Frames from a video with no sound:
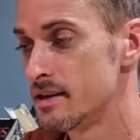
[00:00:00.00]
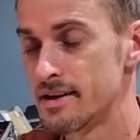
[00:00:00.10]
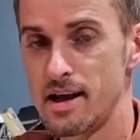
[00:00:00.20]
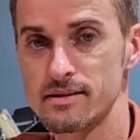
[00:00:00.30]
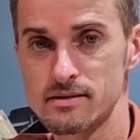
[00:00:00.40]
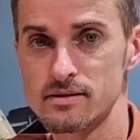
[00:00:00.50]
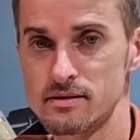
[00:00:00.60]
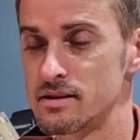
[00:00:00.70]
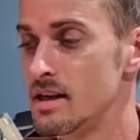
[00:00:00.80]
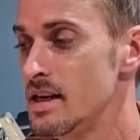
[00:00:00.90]
not
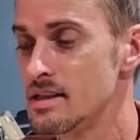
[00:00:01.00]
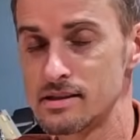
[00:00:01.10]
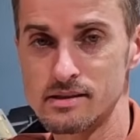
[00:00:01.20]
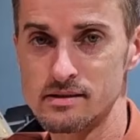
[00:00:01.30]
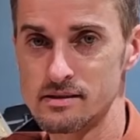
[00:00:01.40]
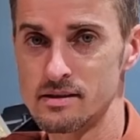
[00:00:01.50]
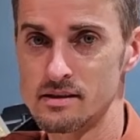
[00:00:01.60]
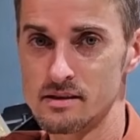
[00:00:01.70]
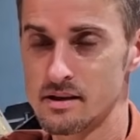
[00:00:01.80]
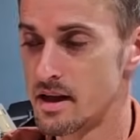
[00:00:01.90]
the list
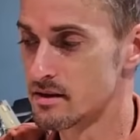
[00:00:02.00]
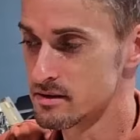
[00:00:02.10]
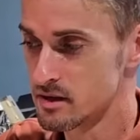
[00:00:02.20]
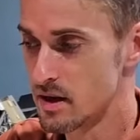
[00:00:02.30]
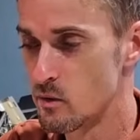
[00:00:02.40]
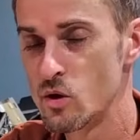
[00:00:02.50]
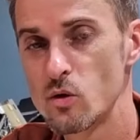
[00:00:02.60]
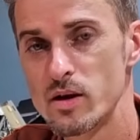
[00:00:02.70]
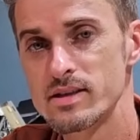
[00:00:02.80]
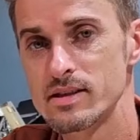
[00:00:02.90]
that you
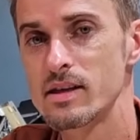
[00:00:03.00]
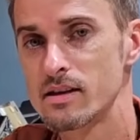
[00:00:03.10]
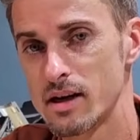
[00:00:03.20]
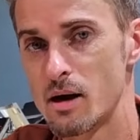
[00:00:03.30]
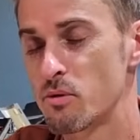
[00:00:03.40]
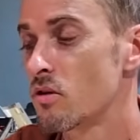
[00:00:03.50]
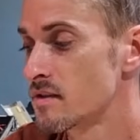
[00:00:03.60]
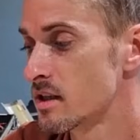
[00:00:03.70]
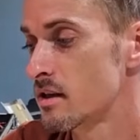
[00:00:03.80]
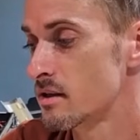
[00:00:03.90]
will see in a couple of
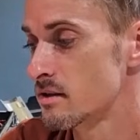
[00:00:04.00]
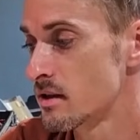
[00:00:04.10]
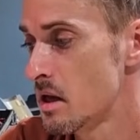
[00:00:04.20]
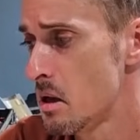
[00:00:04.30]
seconds.